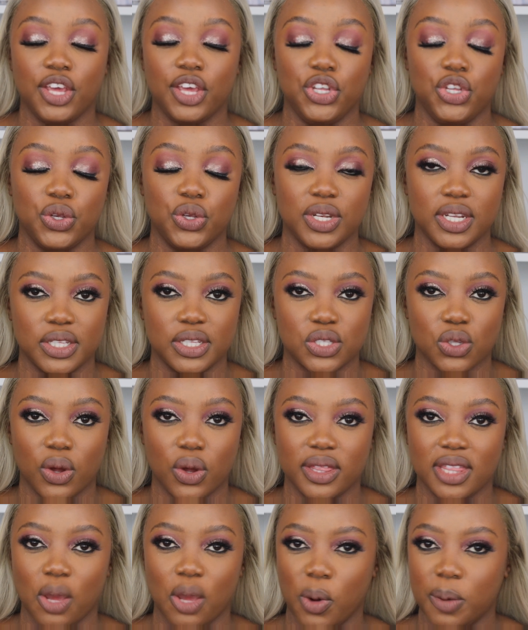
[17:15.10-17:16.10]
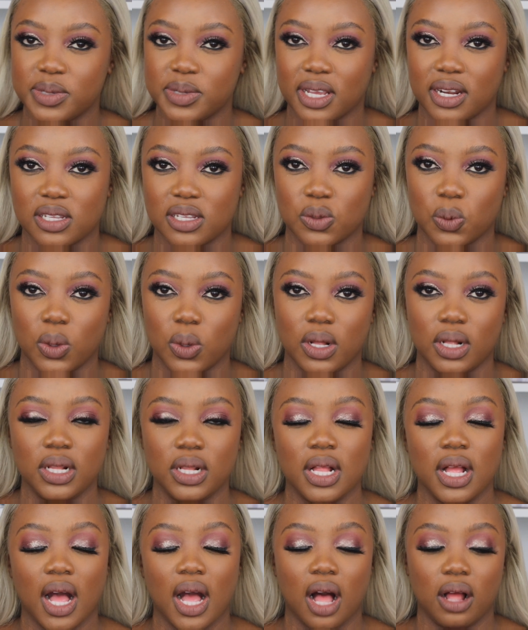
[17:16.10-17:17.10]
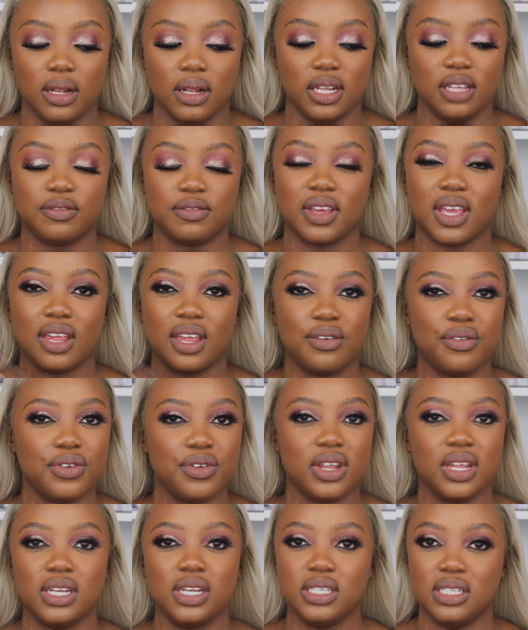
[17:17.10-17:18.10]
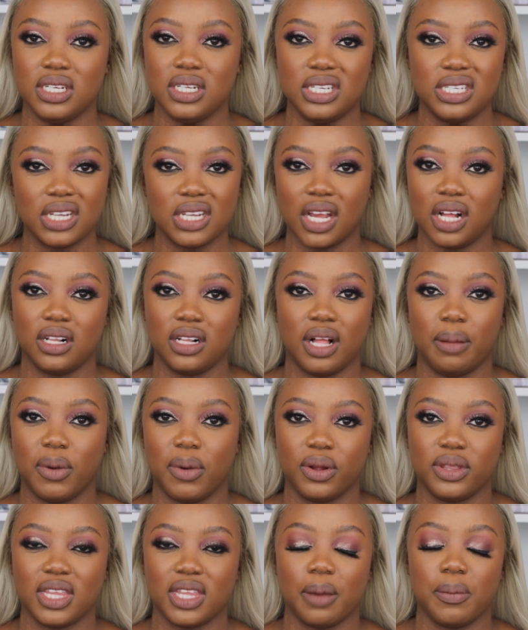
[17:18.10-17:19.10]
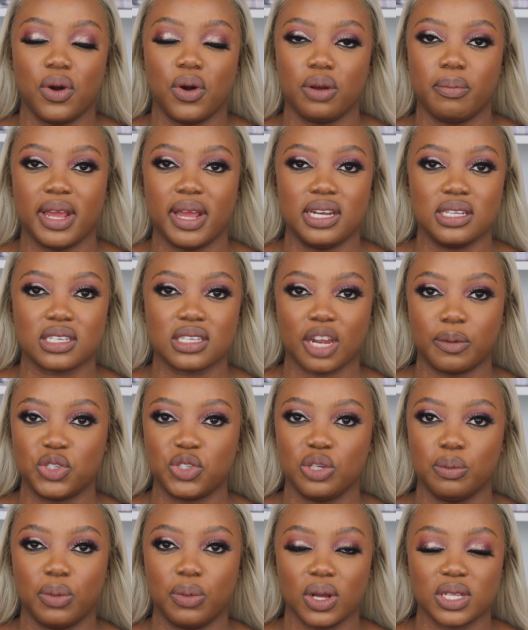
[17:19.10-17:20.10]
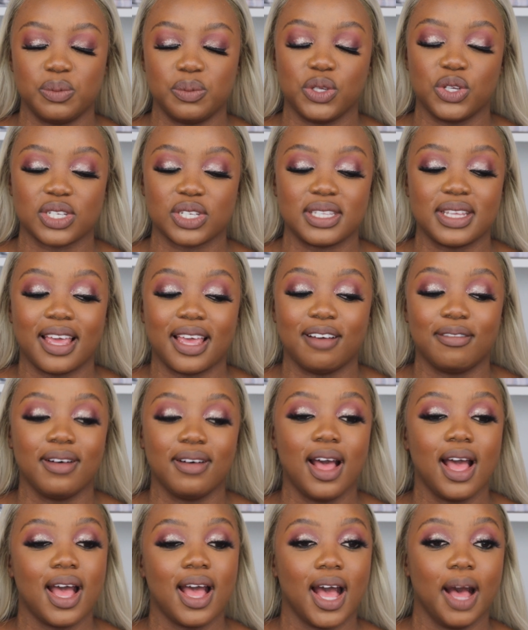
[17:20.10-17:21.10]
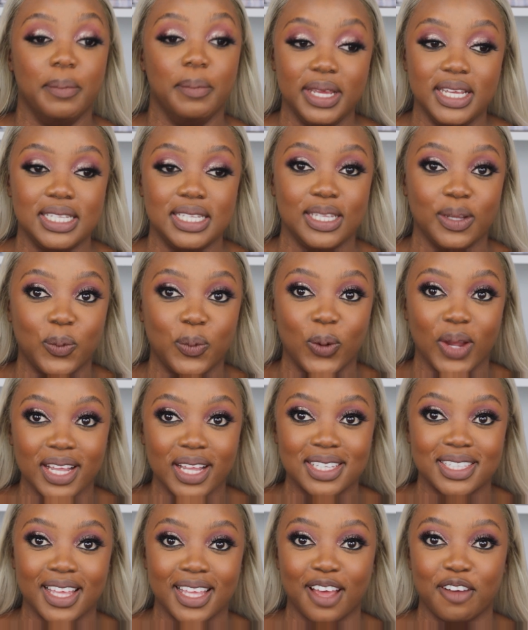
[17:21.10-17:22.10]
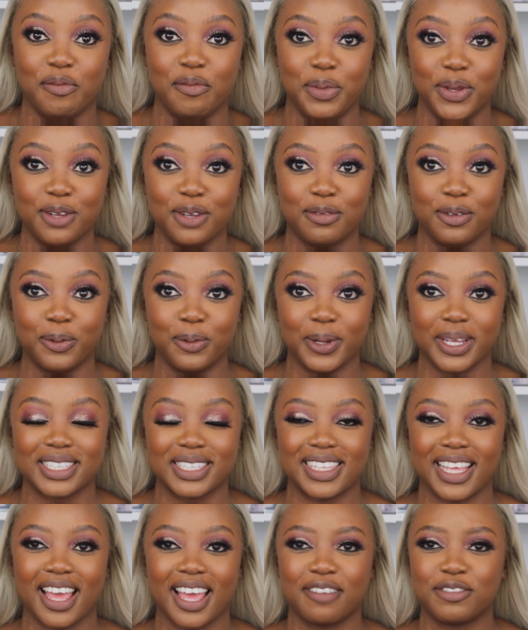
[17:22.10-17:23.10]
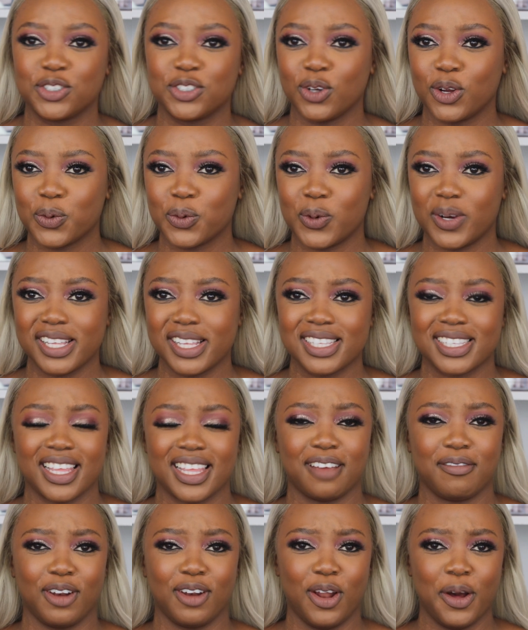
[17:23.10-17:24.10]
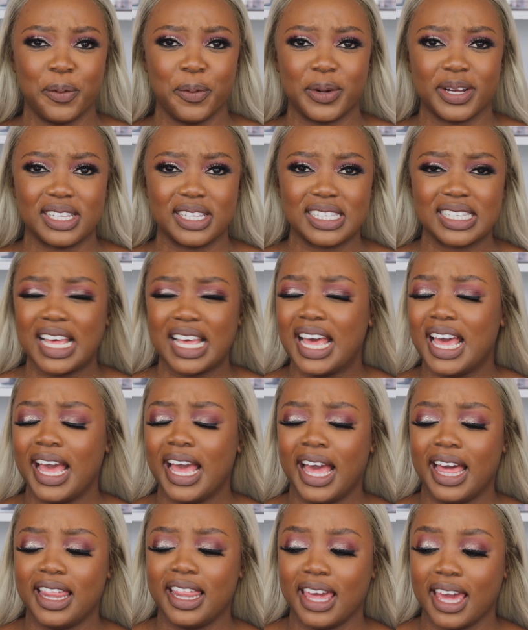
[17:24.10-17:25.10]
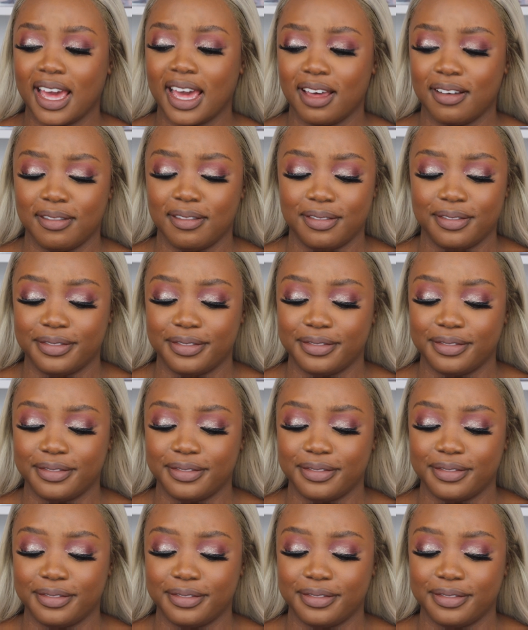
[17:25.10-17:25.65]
units on their website as well. I'll leave every detail about them on my description box, because they have amazing wigs. They have beautiful wigs. They have short ones, they have long ones, they have